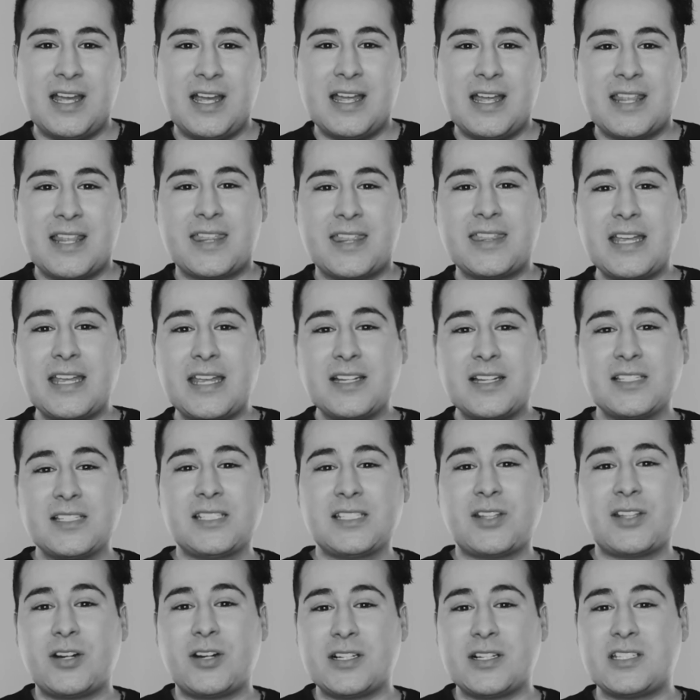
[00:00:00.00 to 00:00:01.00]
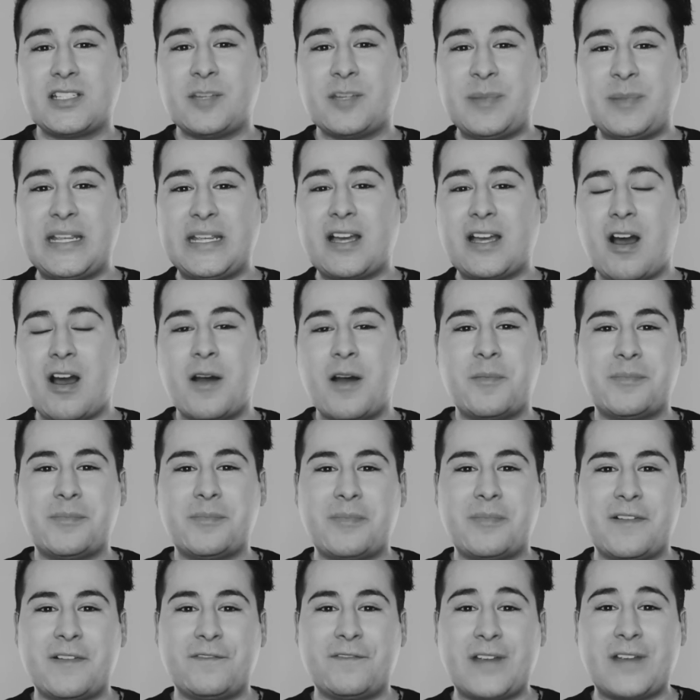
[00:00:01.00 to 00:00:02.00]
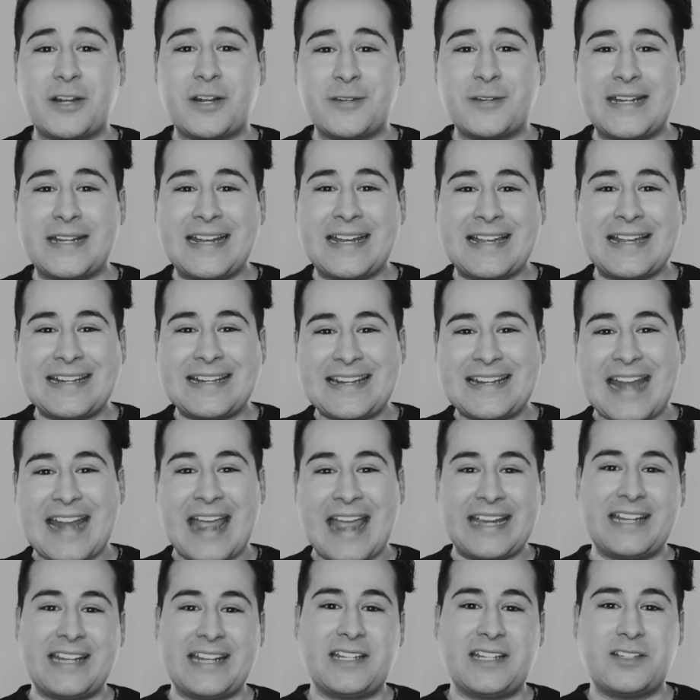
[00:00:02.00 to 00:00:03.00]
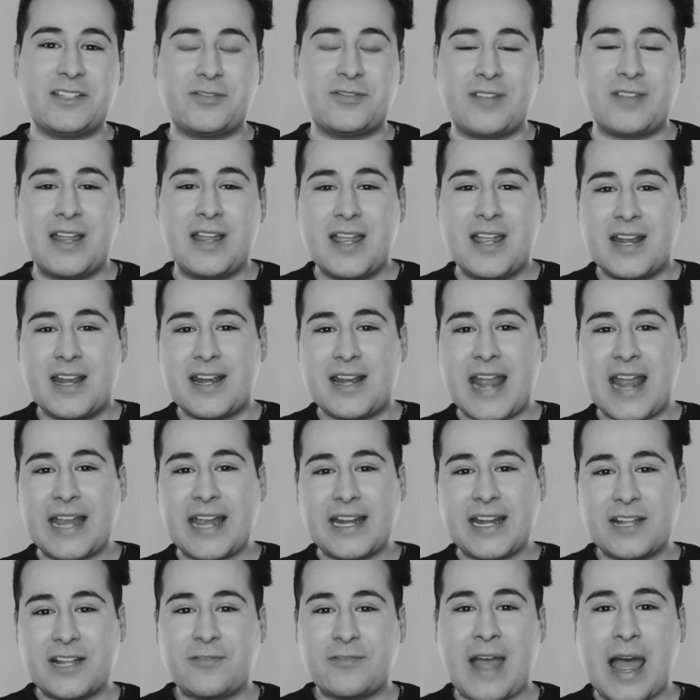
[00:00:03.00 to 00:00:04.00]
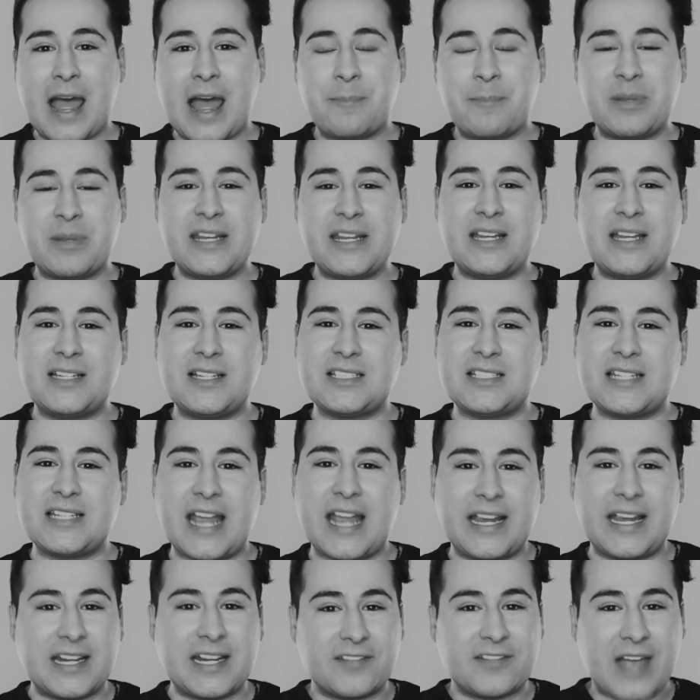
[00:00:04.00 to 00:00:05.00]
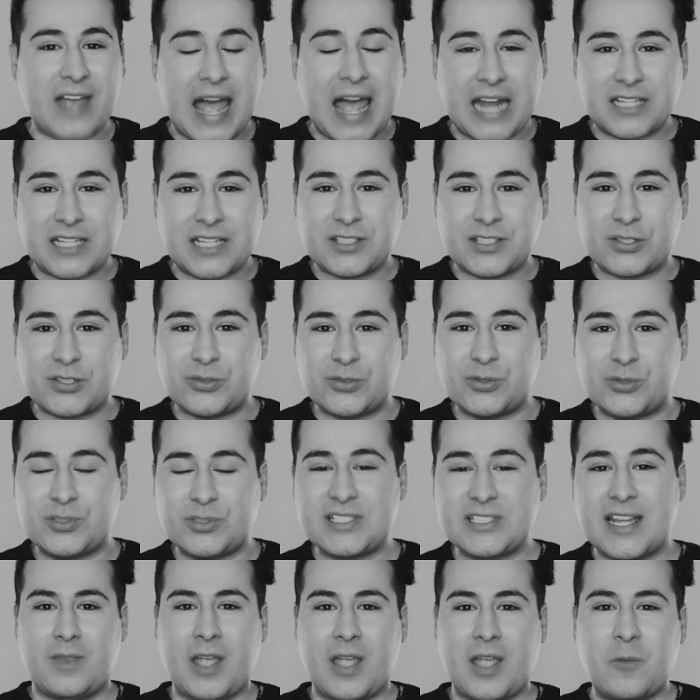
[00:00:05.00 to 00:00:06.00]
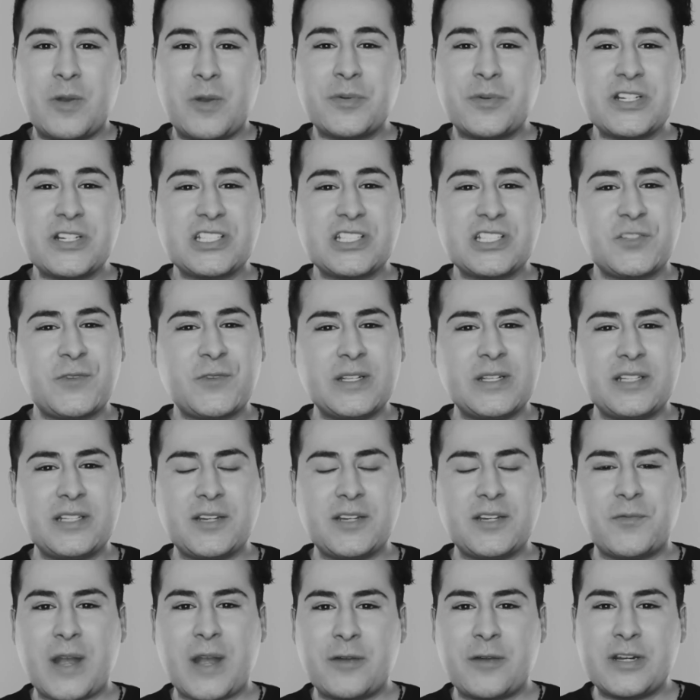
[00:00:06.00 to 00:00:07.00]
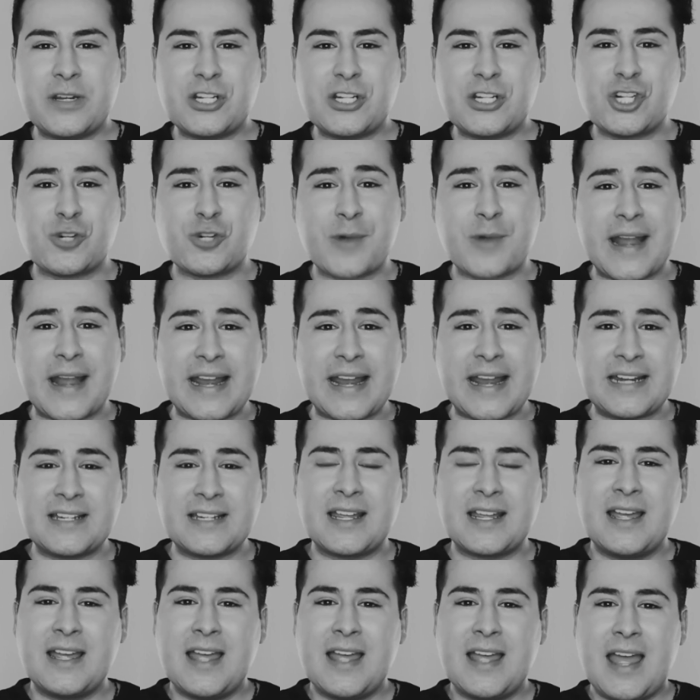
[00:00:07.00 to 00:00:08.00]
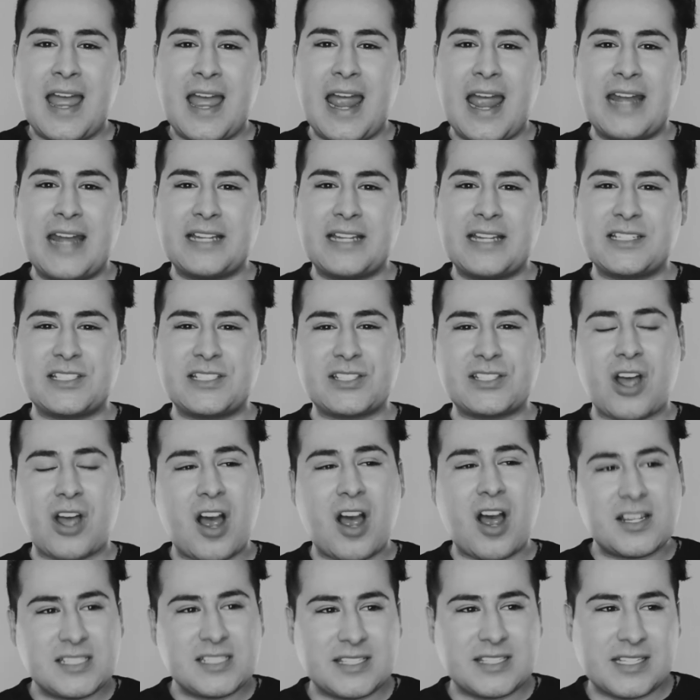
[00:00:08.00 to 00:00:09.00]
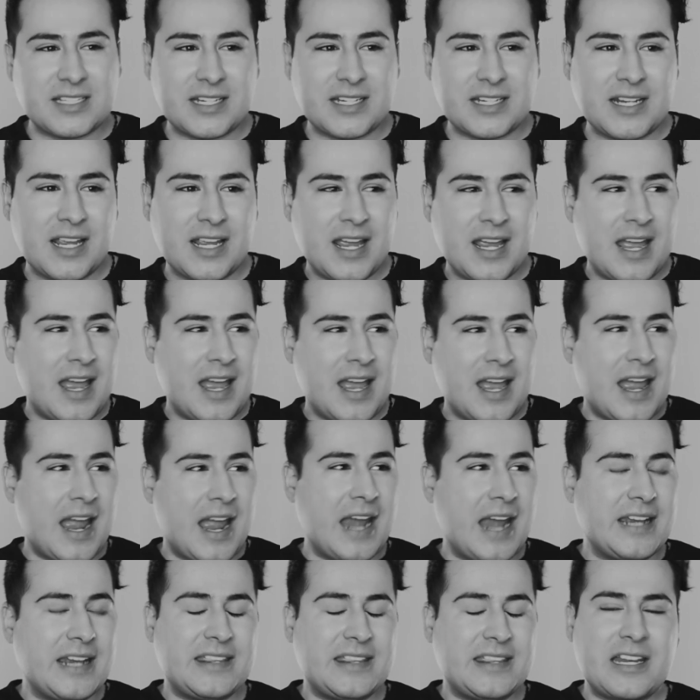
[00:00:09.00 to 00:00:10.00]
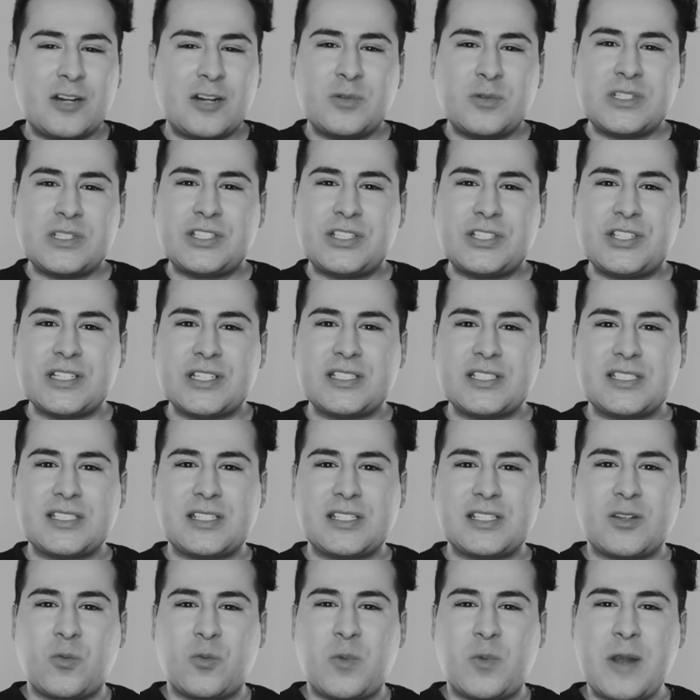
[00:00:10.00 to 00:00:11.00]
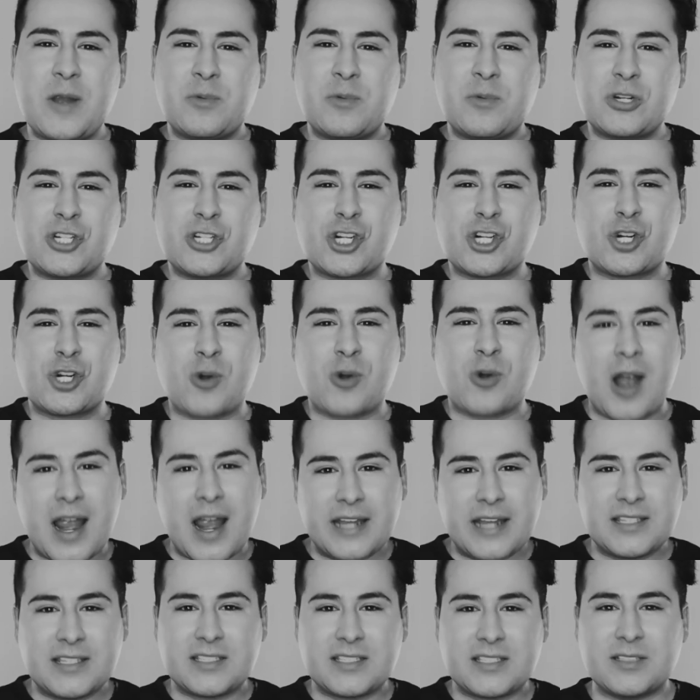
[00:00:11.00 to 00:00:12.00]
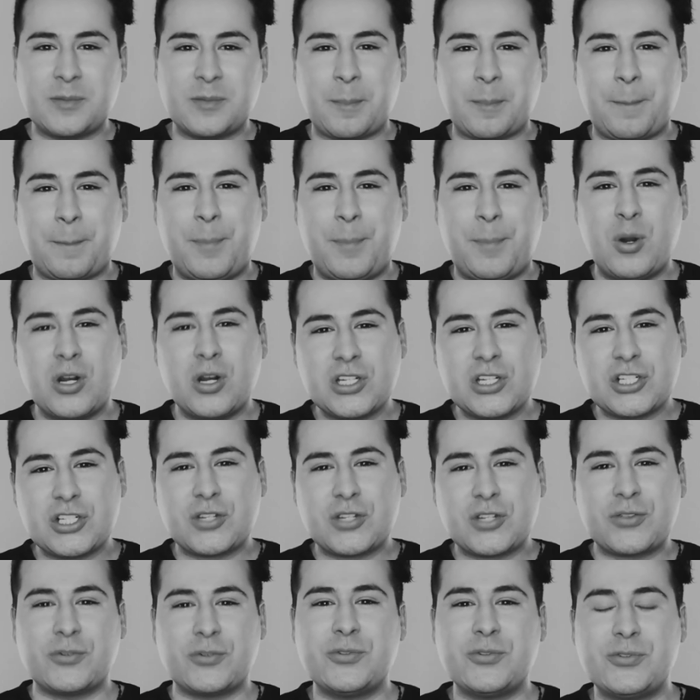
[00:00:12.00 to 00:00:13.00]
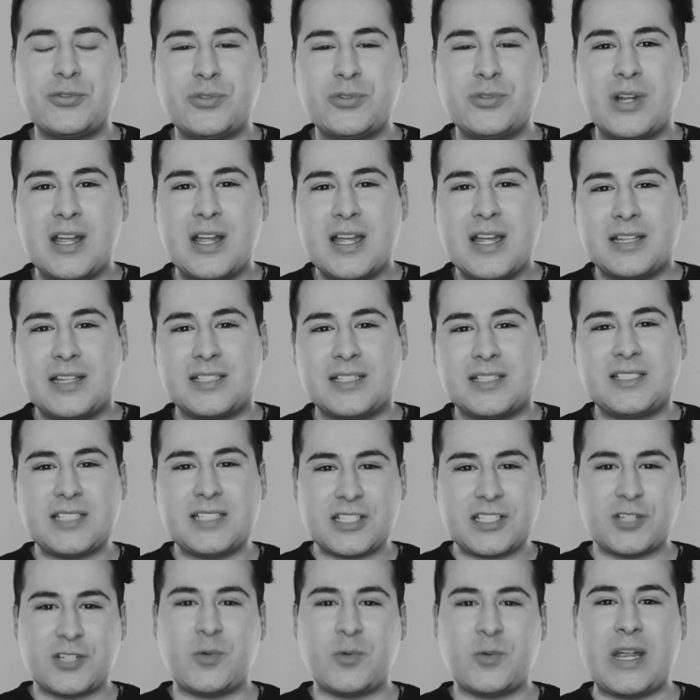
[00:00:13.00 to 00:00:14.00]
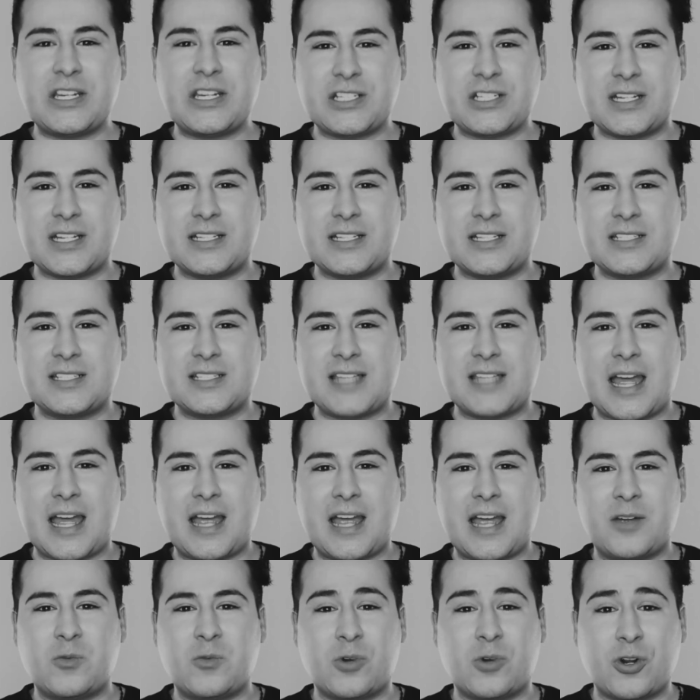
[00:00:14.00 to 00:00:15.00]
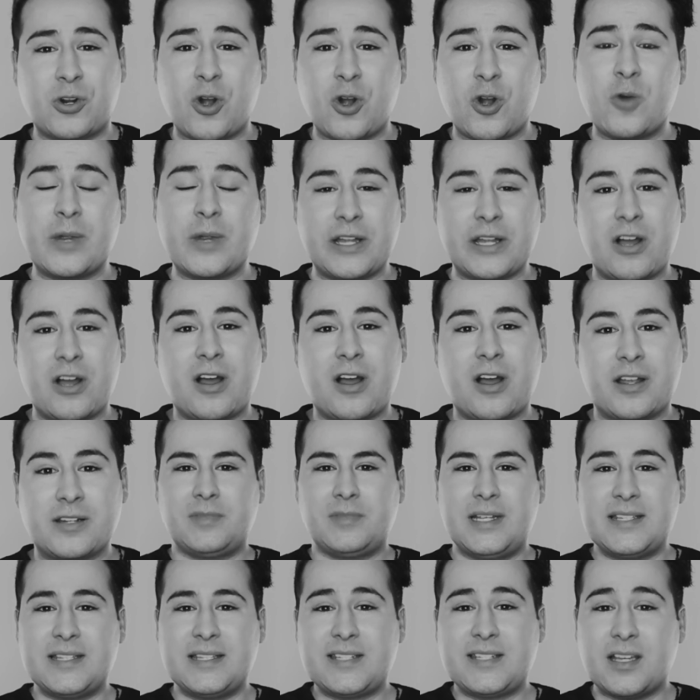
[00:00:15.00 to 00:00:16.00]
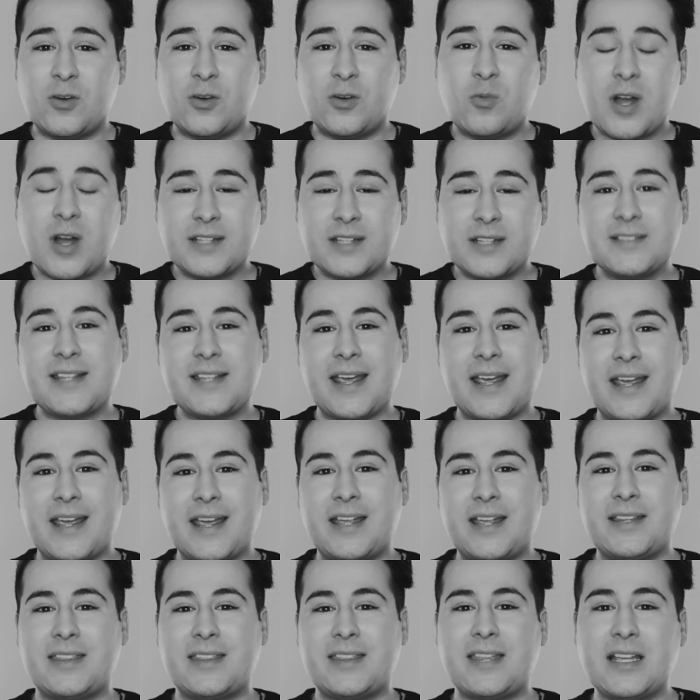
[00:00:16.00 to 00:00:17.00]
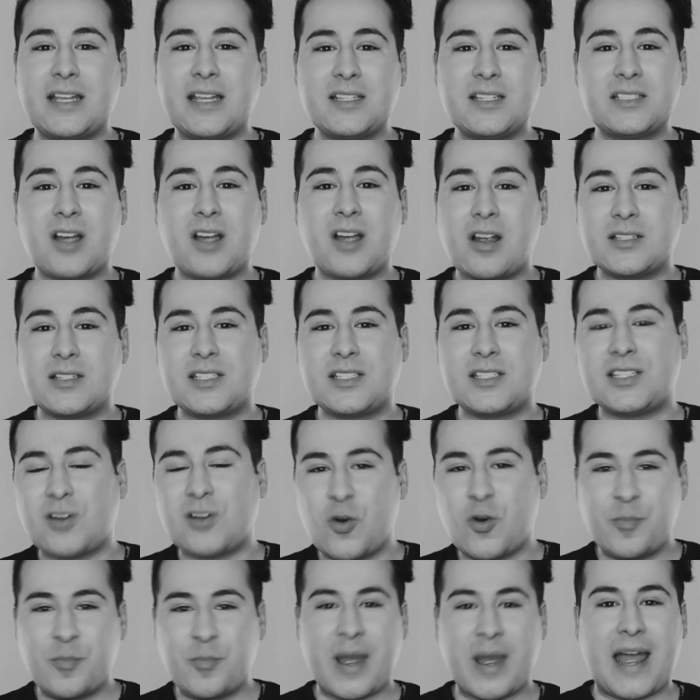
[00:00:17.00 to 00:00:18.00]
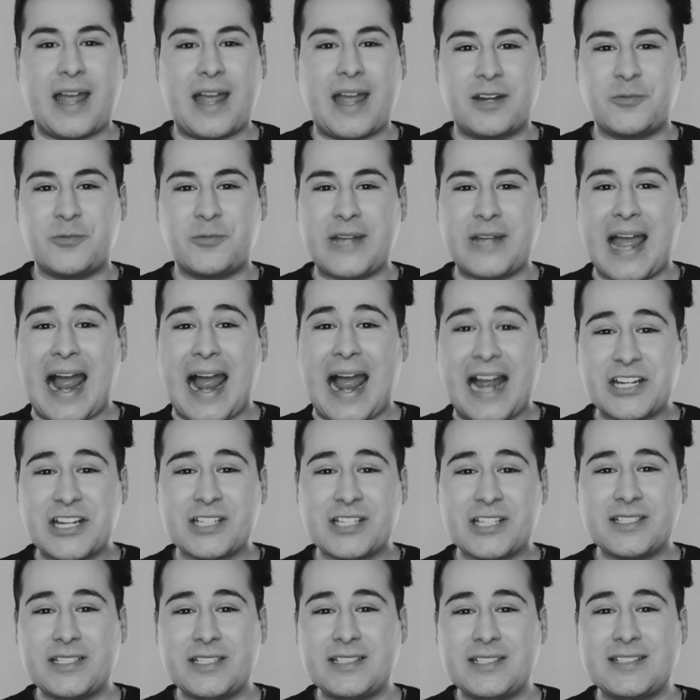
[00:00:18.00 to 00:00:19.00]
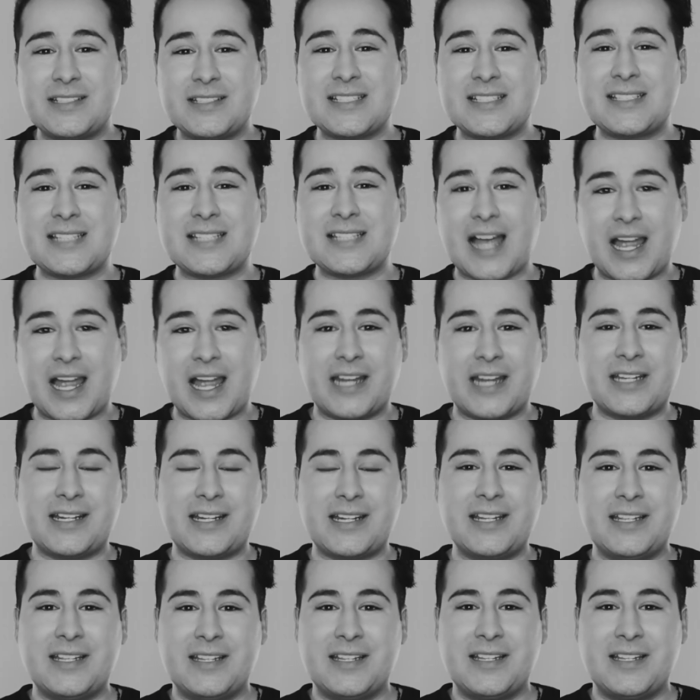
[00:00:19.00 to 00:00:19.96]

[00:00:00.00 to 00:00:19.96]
things started to become very negative. Negative happenings, negative attitudes, and we were just feeling very drained and exhausted. And there was just, we were trying to push through the situations that were going on. Until one day, things got so bad, we actually decided